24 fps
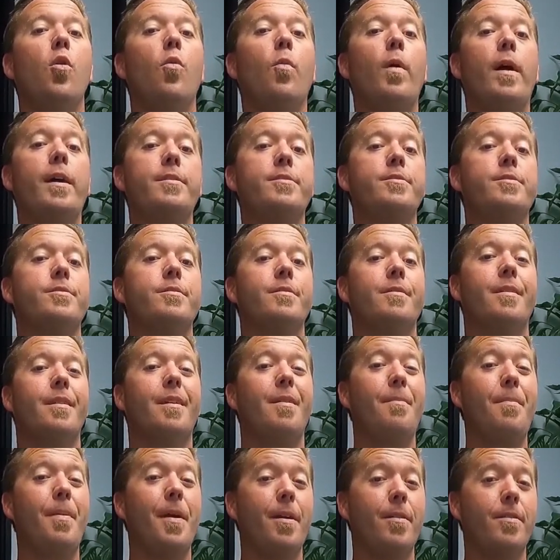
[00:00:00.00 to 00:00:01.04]
which
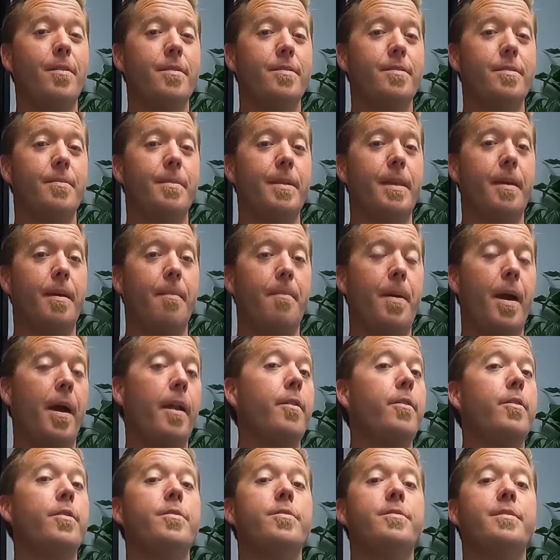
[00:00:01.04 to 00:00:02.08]
compared to some of the
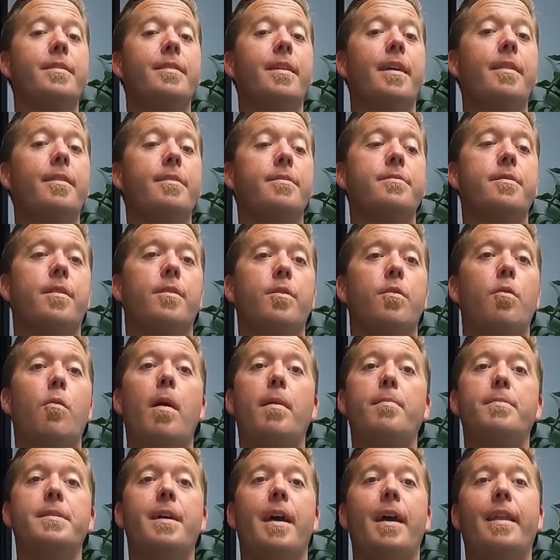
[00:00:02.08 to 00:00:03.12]
competitors that they list on their
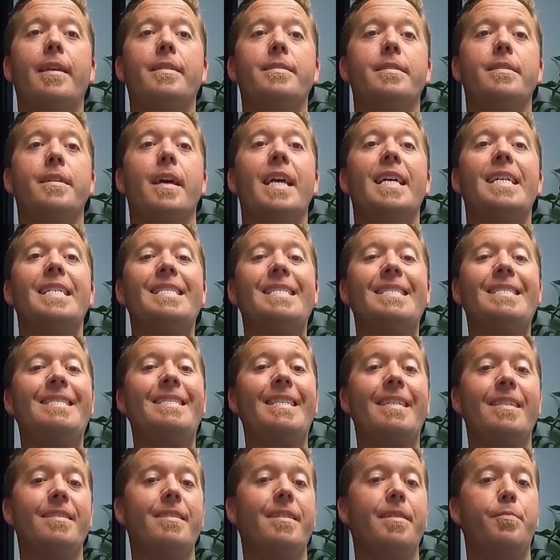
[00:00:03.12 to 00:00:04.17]
website is a
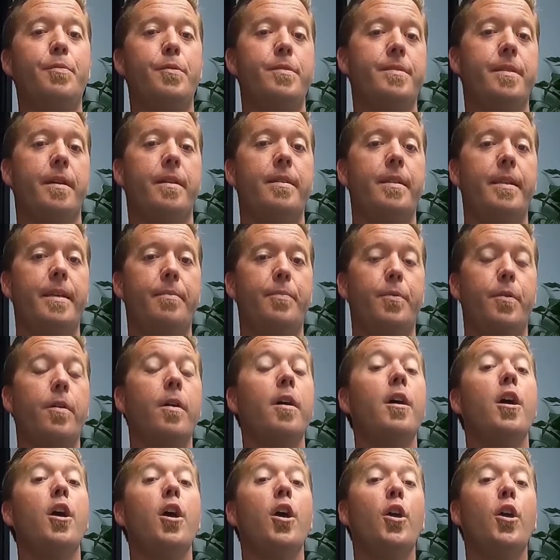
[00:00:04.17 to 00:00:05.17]
60% deeper.